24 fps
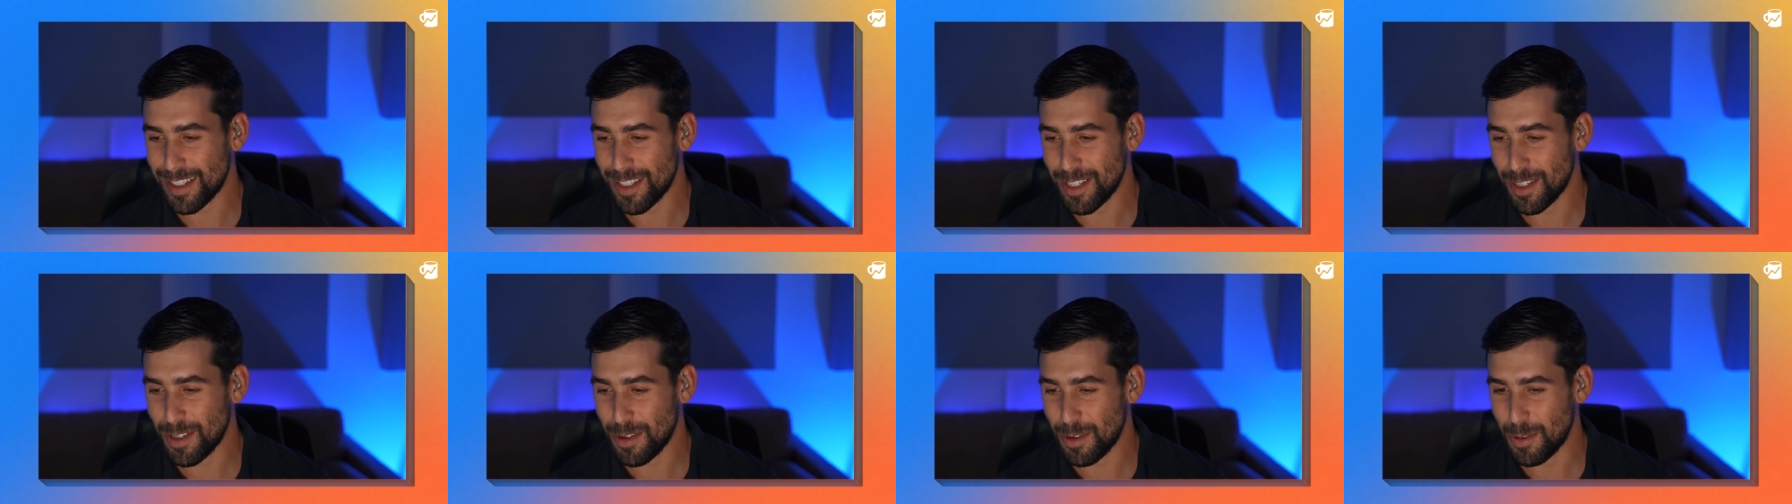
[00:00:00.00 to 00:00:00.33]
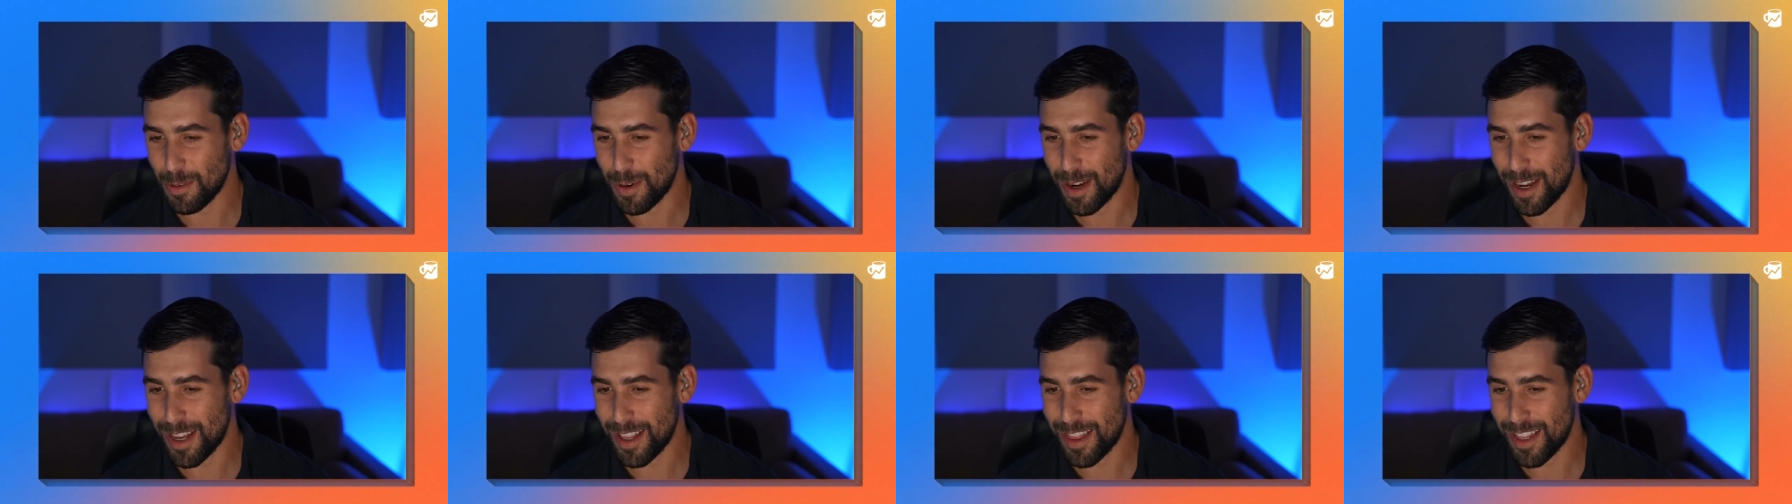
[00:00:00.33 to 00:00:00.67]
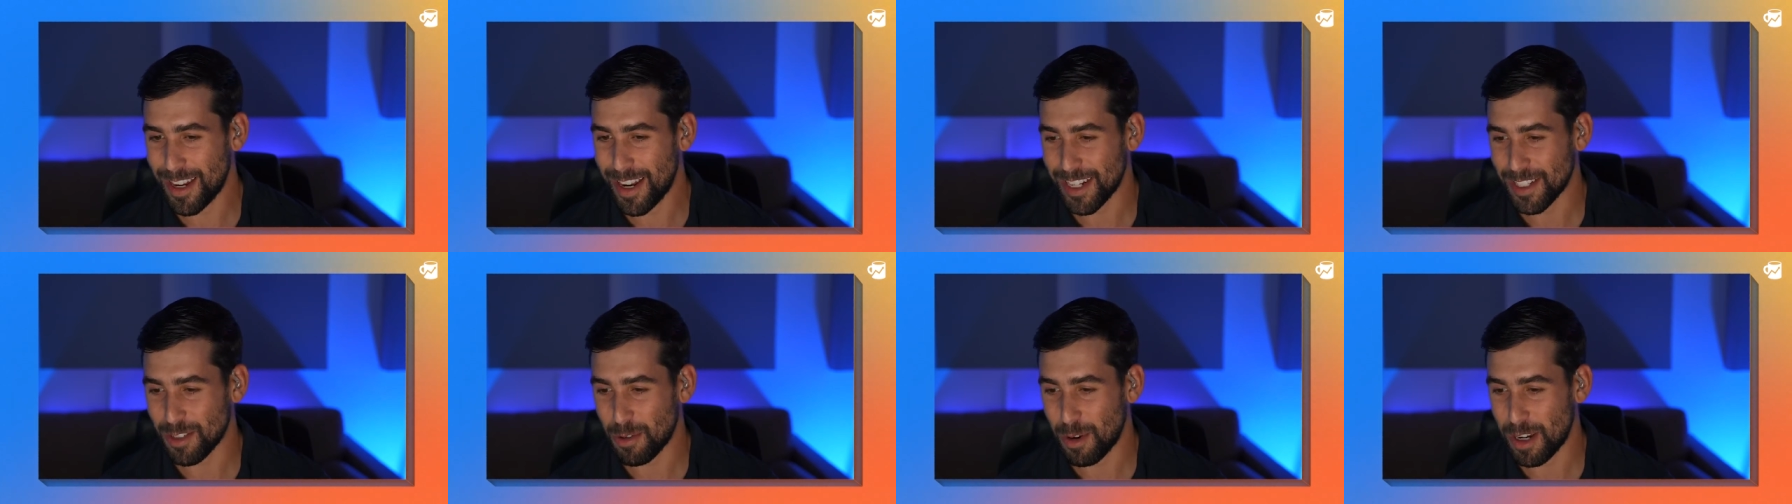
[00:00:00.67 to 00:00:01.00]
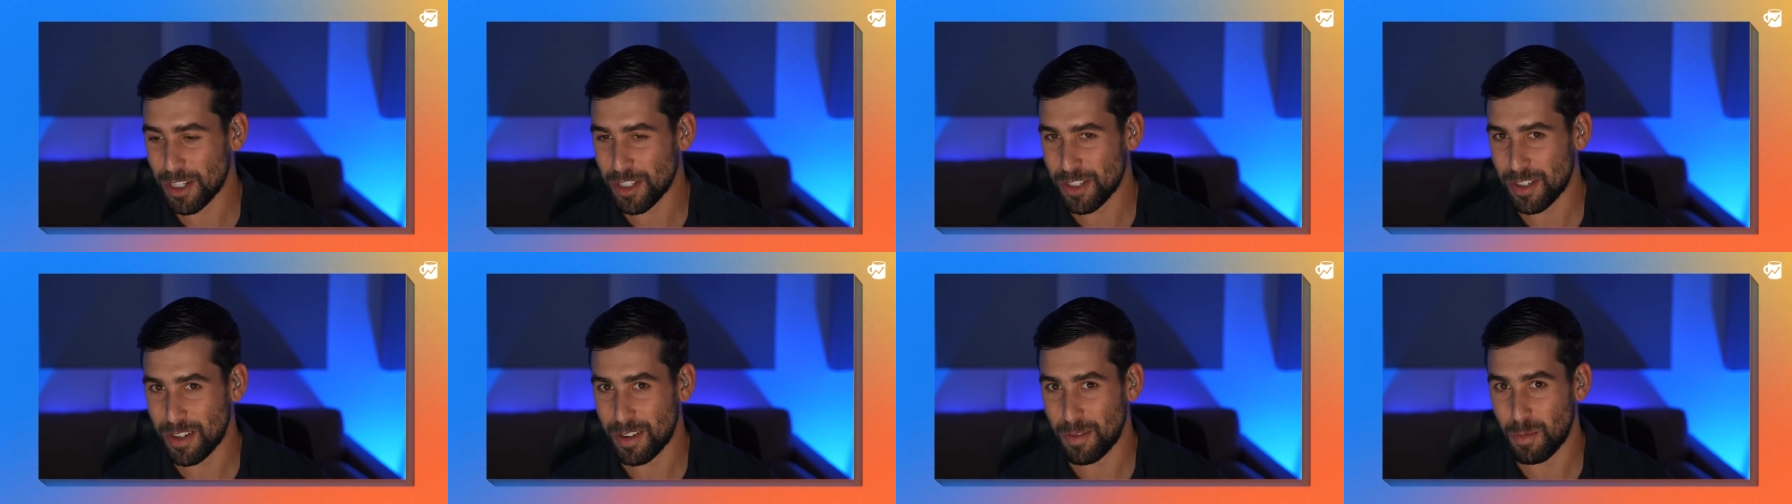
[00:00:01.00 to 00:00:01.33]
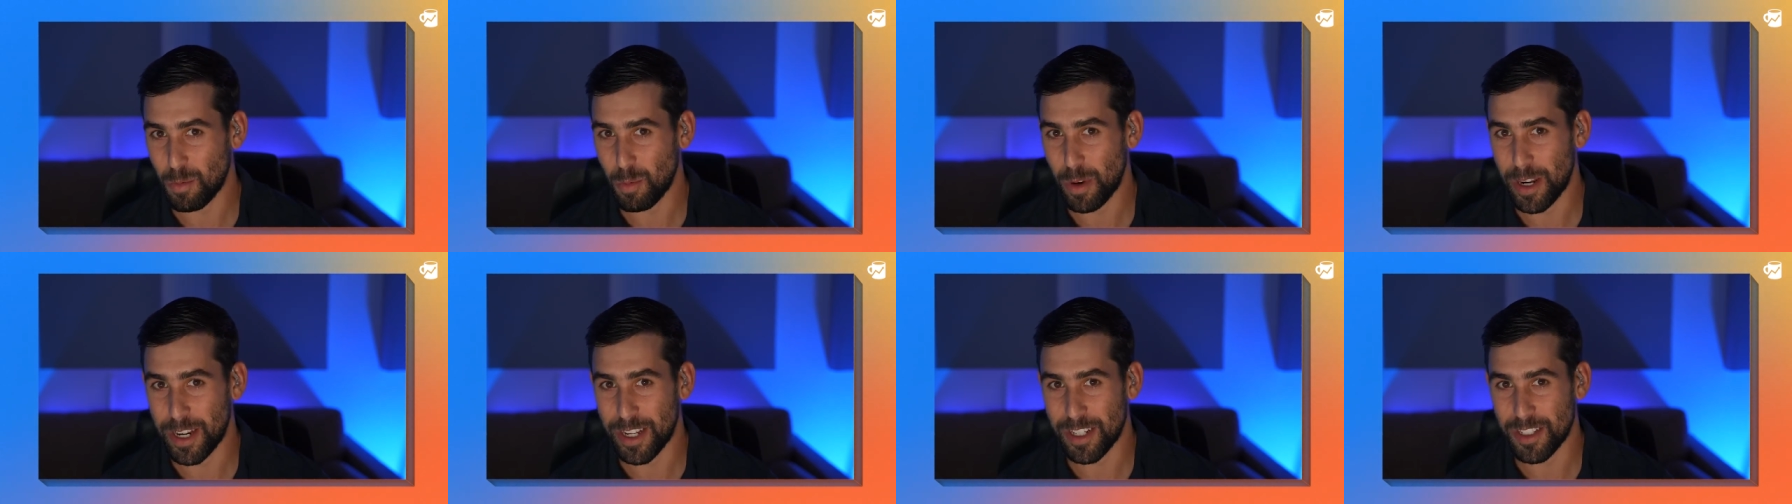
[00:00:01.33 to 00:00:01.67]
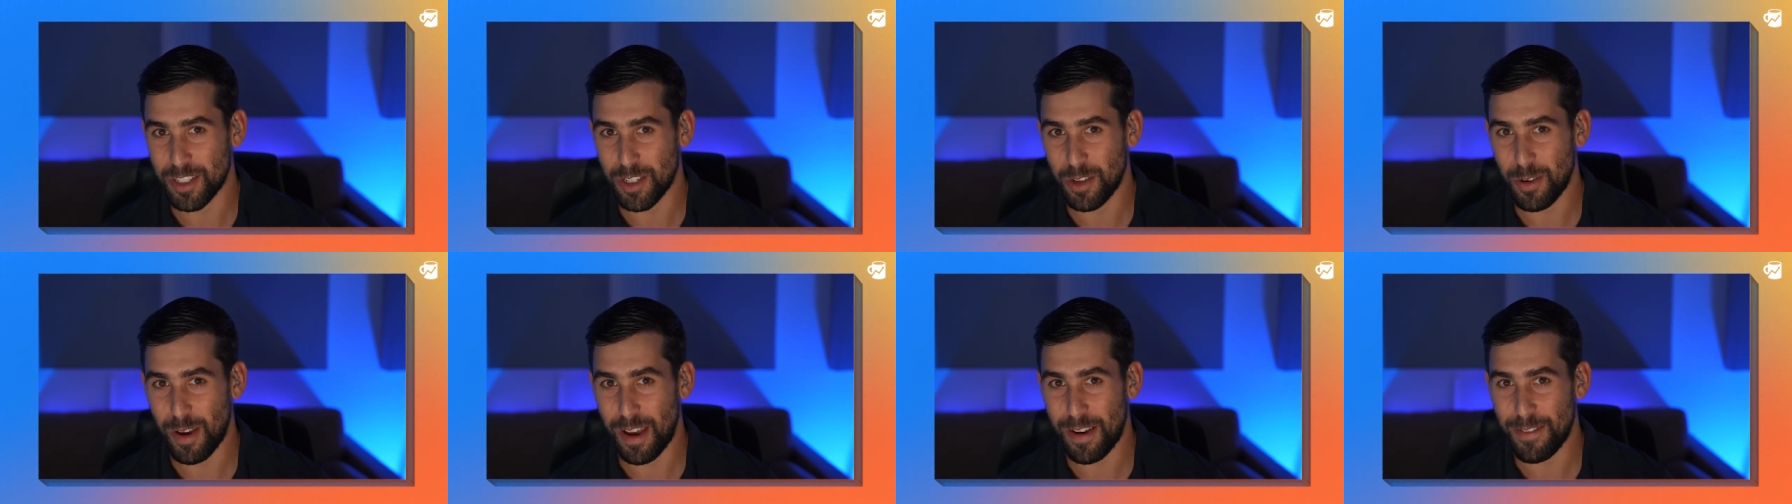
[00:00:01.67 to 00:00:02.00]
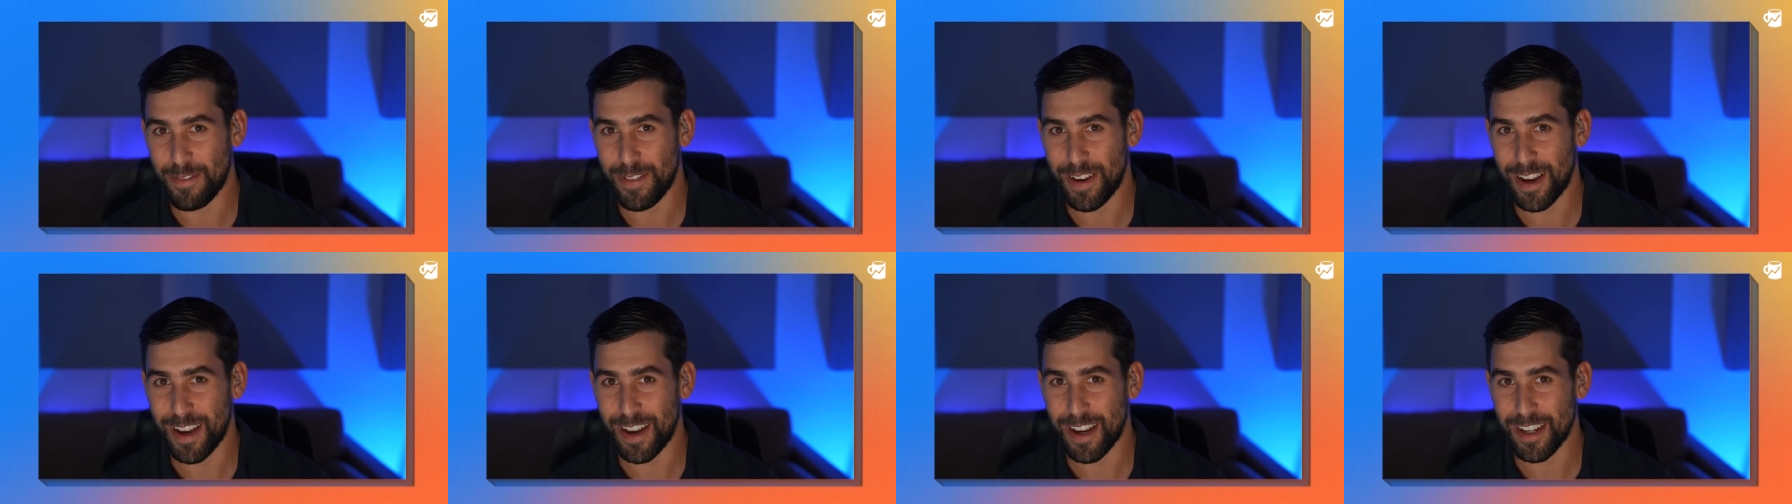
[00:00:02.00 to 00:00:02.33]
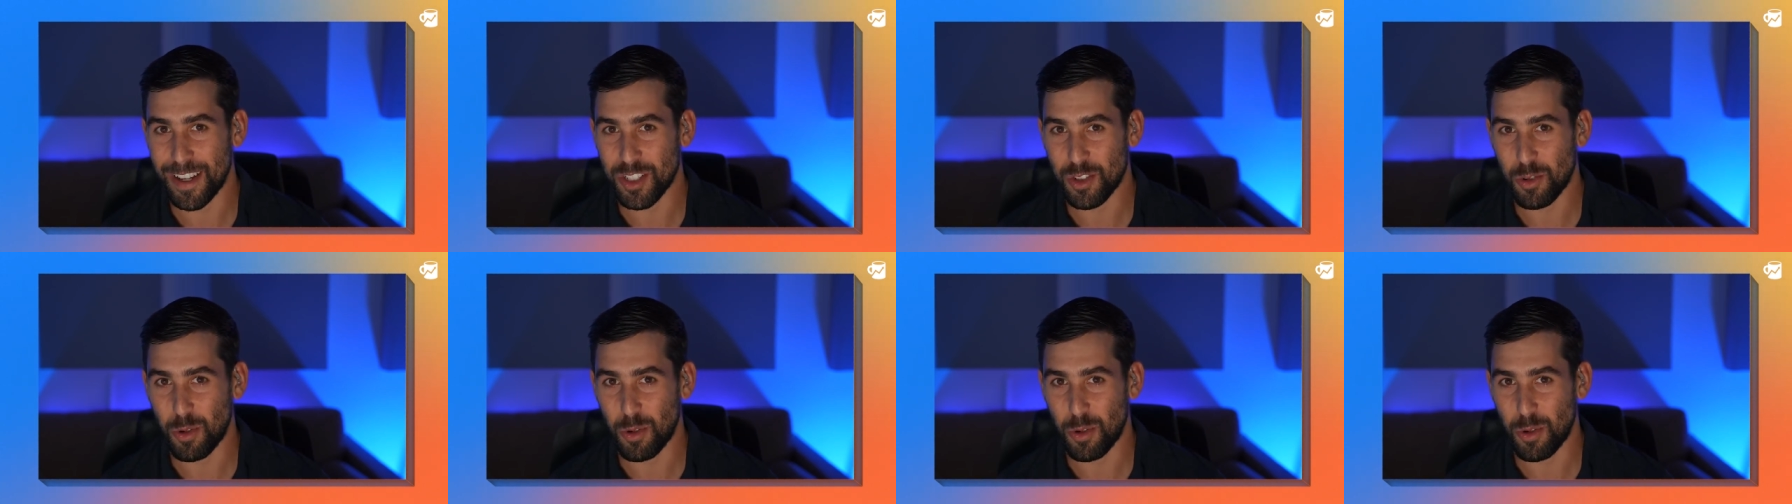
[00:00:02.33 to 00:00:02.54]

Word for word: to uh, the next question, Whitney, do you have uh, a mm-hmm.